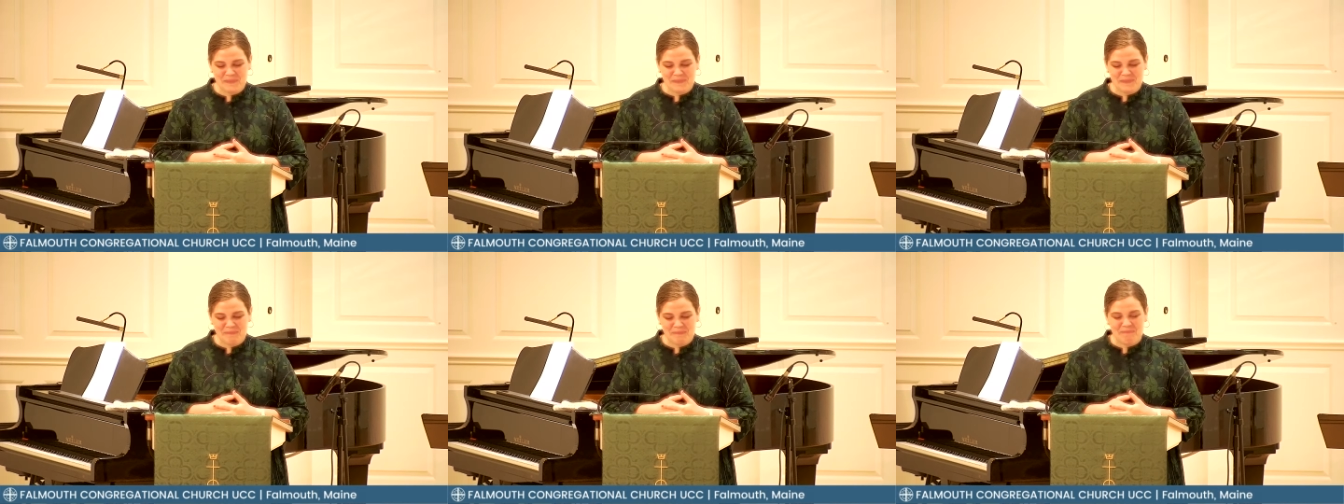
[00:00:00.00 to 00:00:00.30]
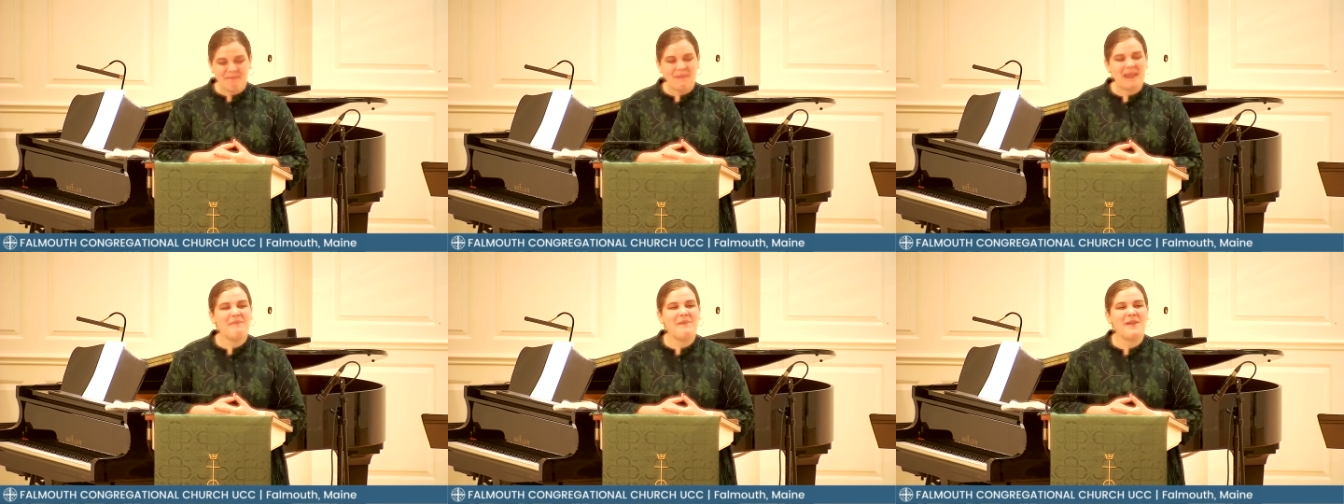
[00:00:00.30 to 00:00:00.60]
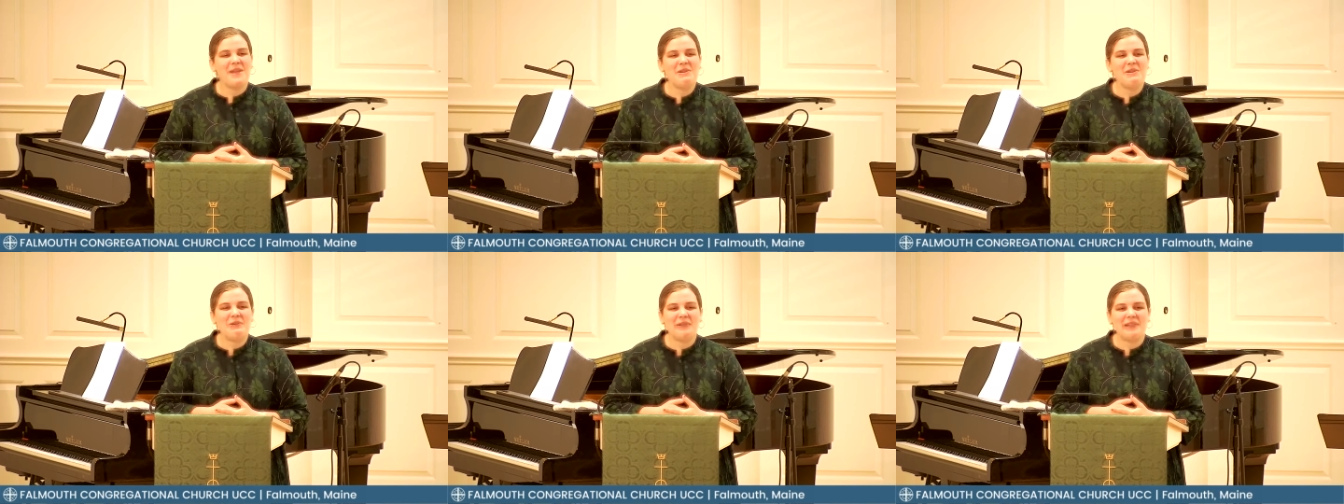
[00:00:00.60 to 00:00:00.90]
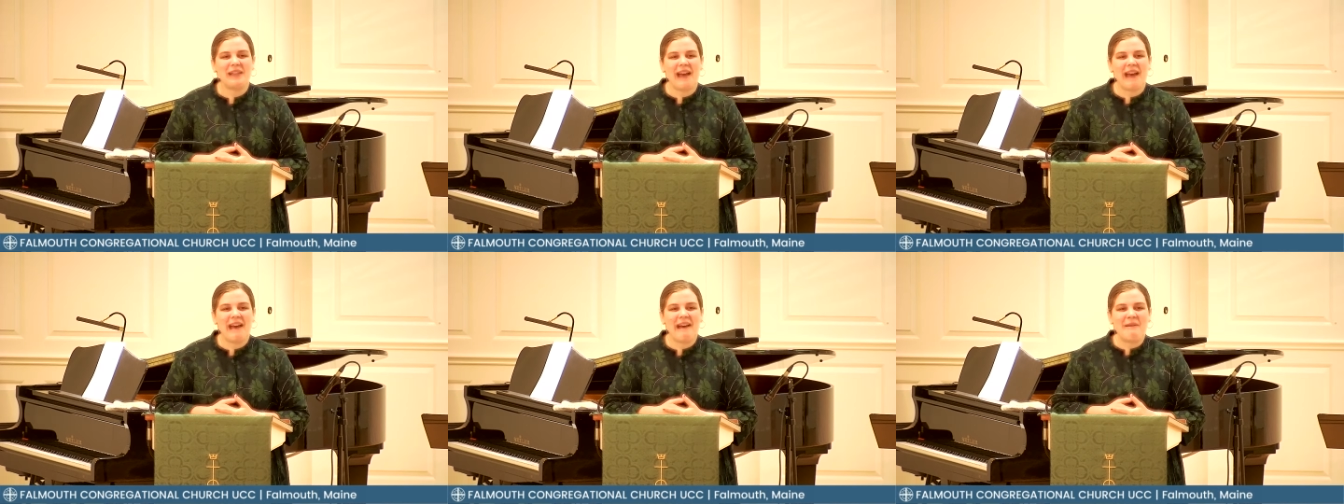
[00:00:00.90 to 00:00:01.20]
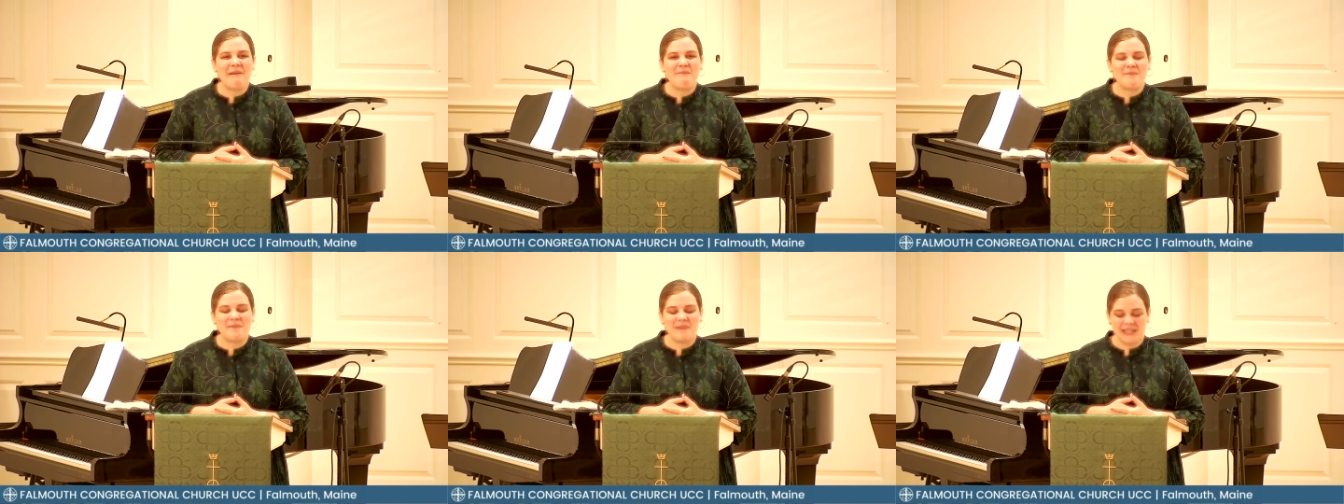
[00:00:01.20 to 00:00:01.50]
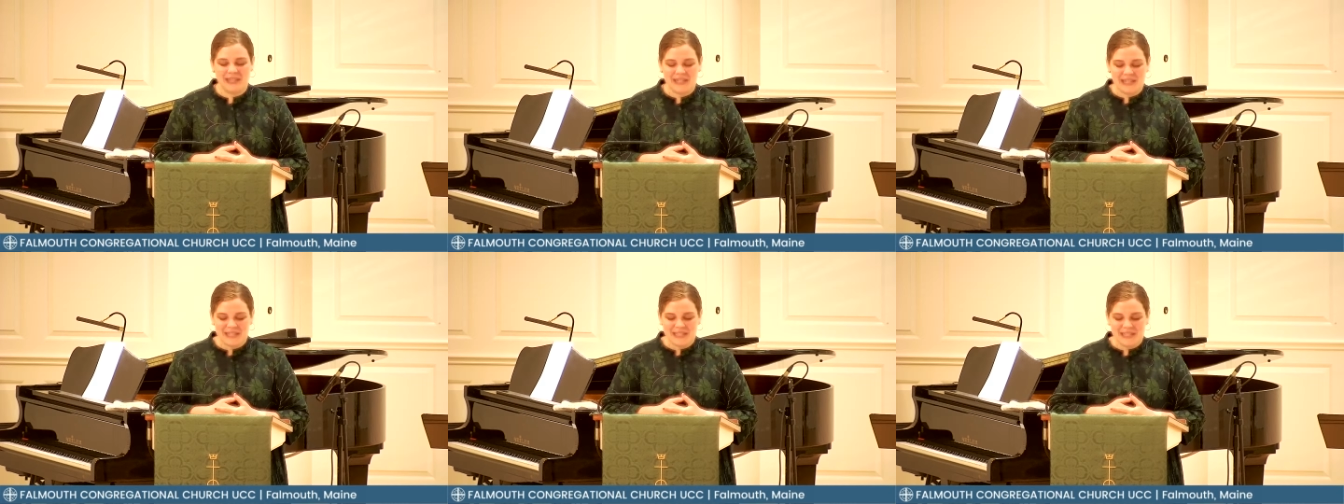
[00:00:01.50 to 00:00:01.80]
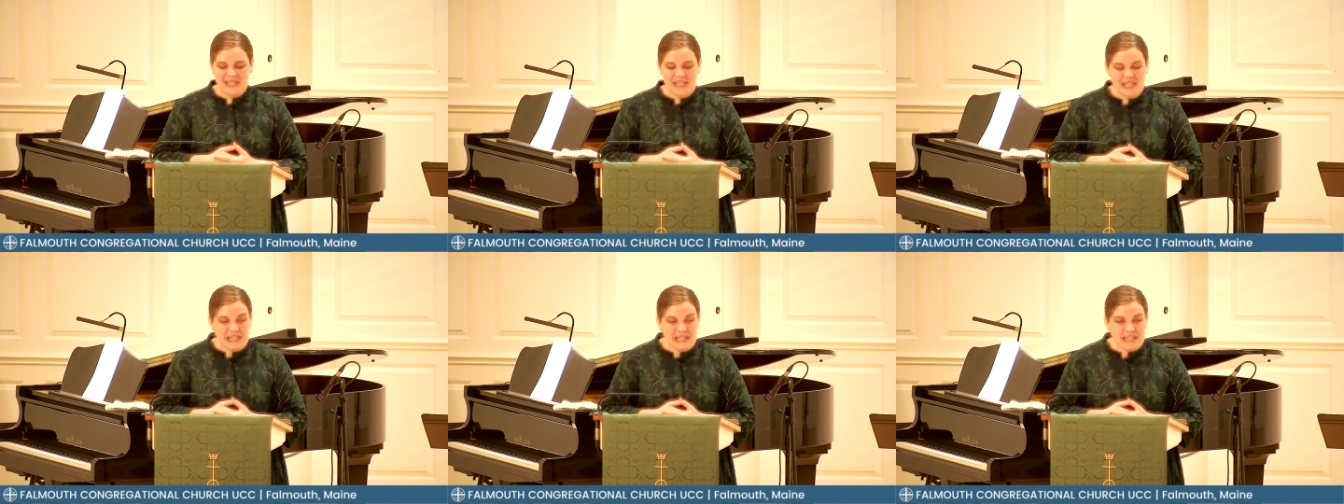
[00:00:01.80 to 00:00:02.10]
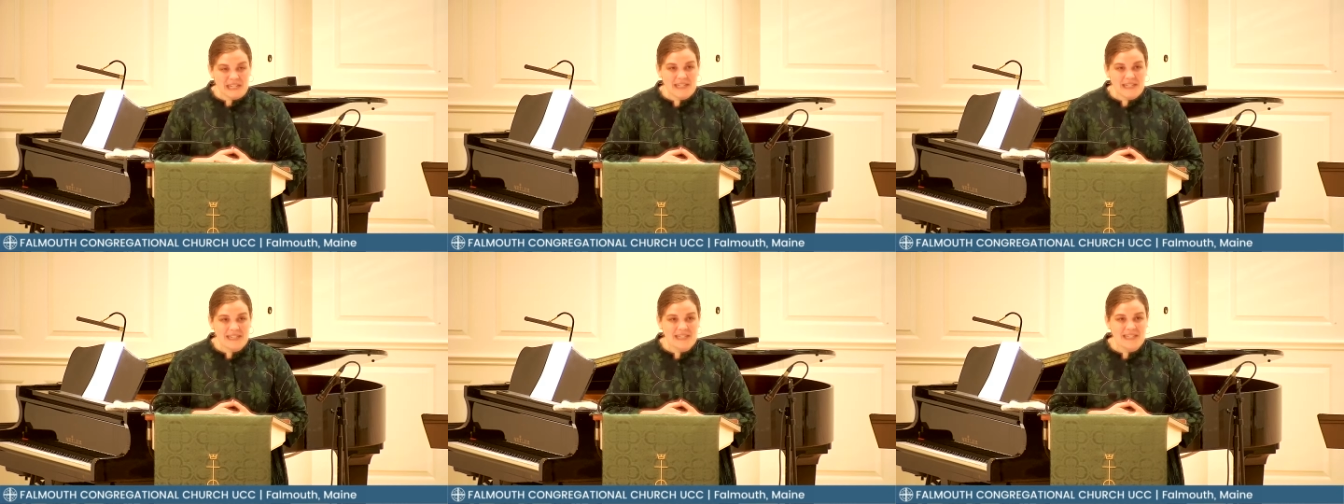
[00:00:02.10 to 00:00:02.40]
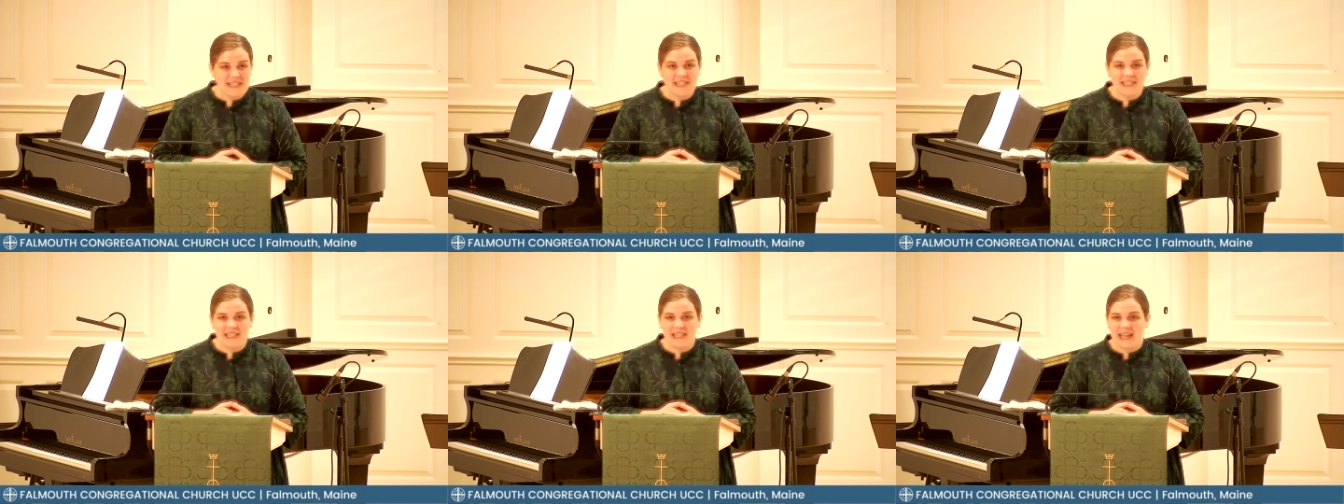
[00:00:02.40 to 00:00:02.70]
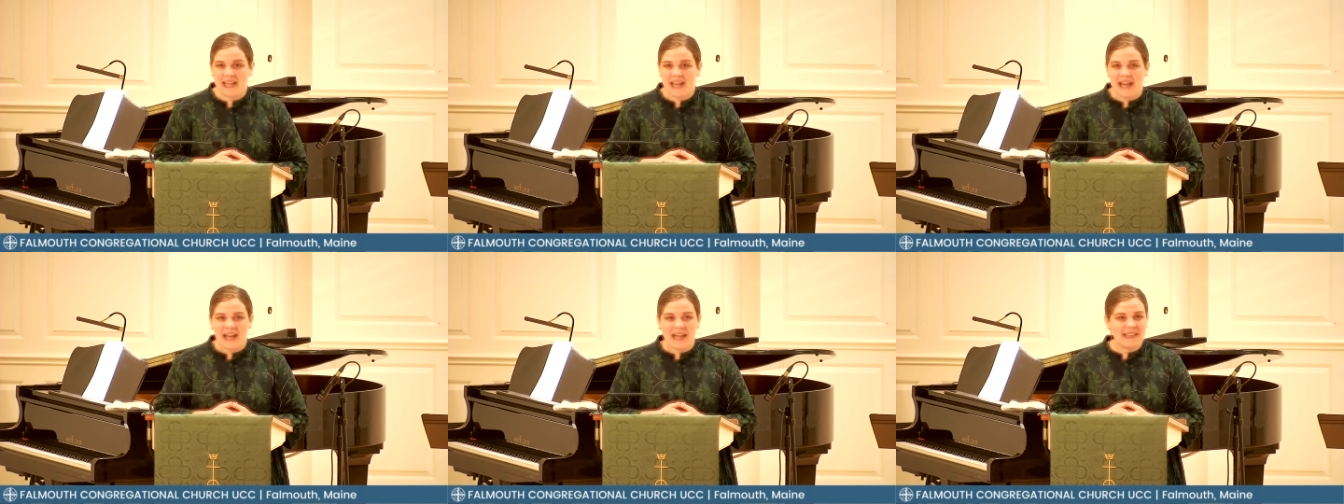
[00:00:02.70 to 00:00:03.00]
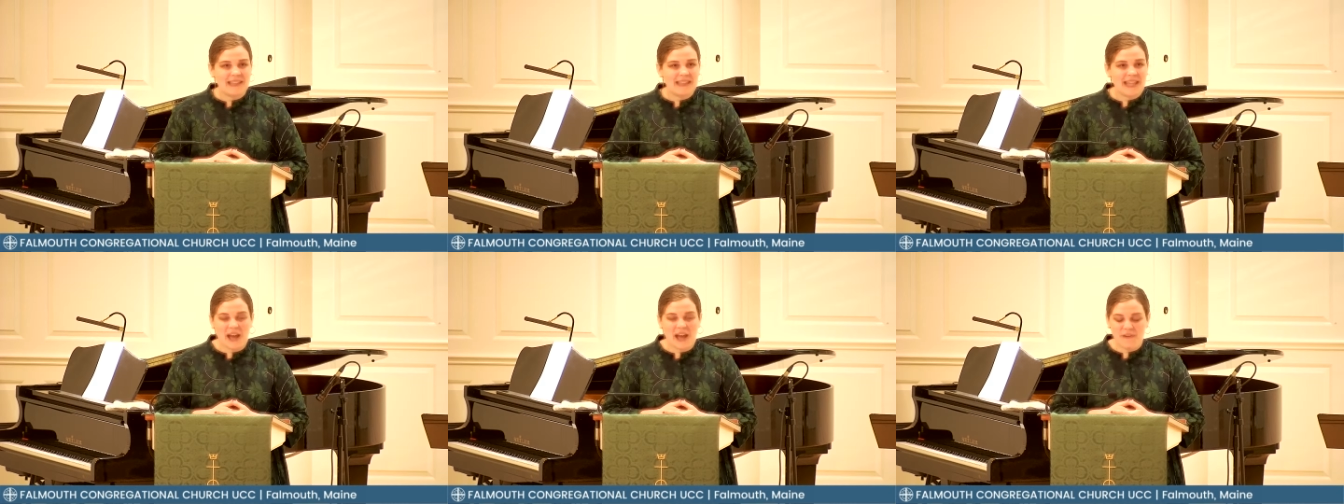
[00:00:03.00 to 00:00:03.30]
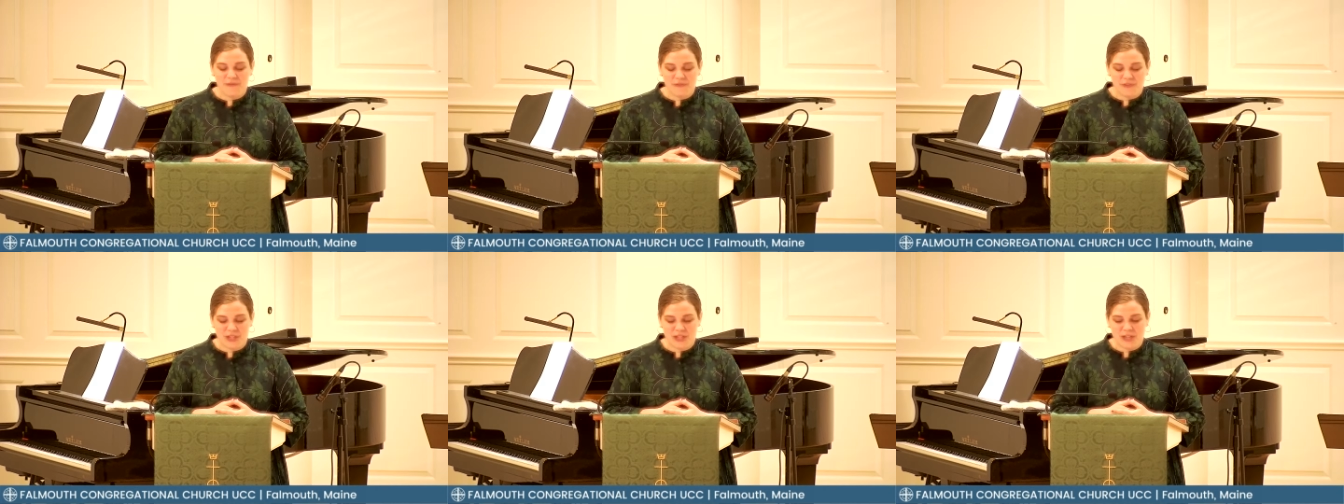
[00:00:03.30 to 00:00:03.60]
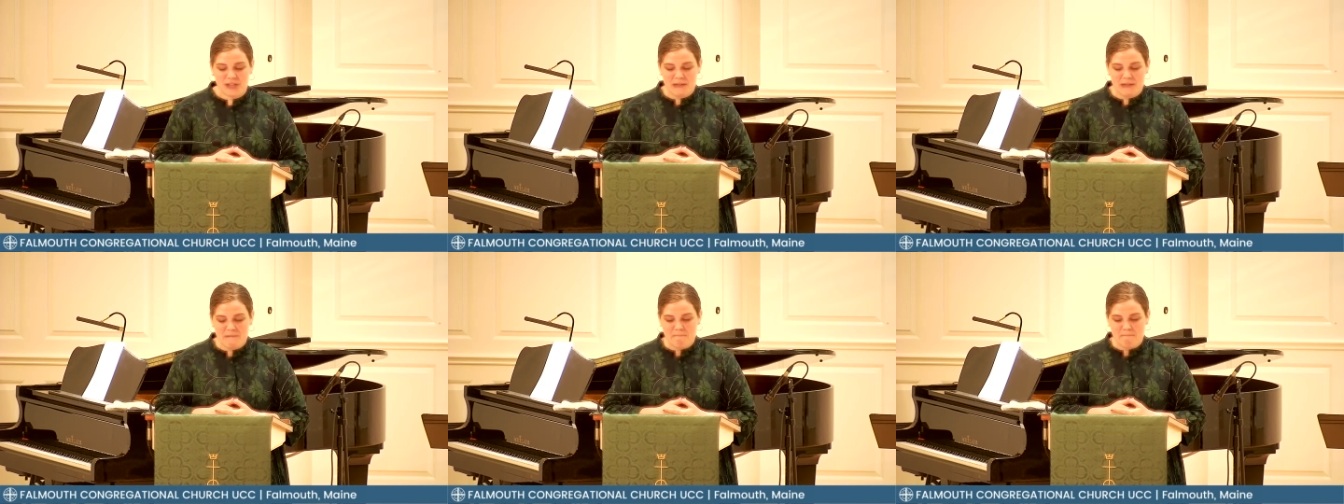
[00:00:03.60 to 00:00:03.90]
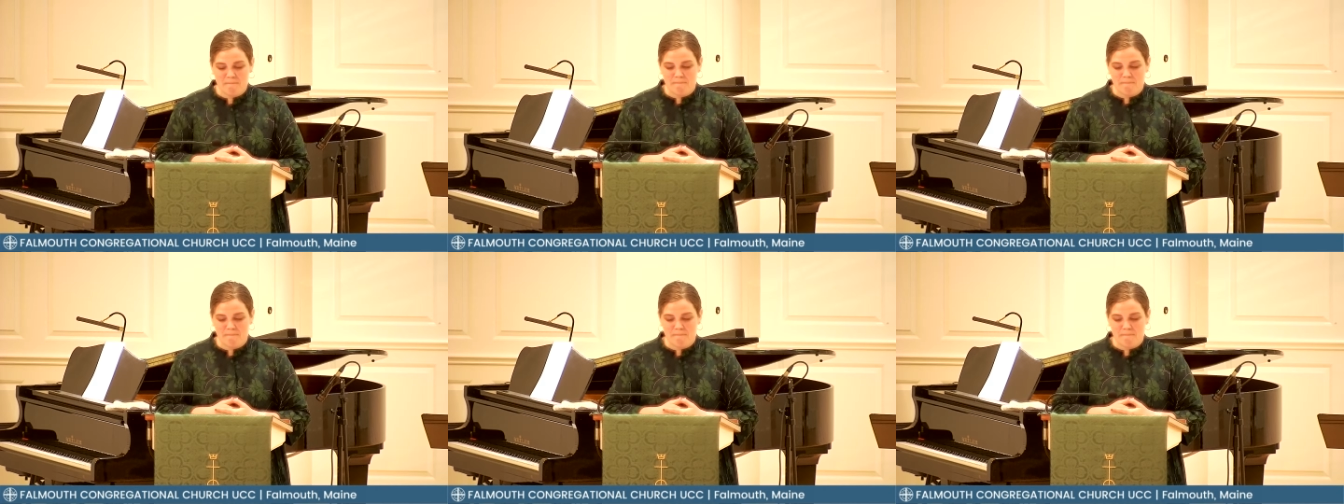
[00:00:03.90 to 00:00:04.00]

Maybe you'll come tears and laughter,